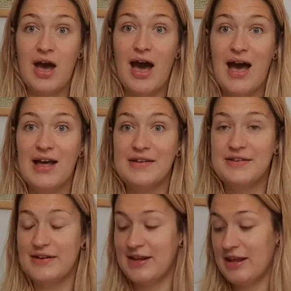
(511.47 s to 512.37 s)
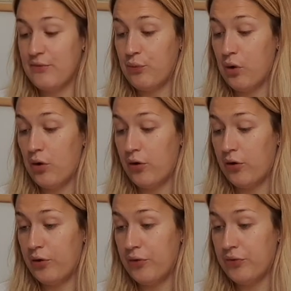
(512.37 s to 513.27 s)
and it
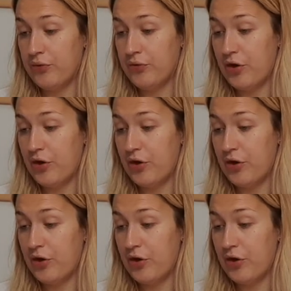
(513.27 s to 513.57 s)
was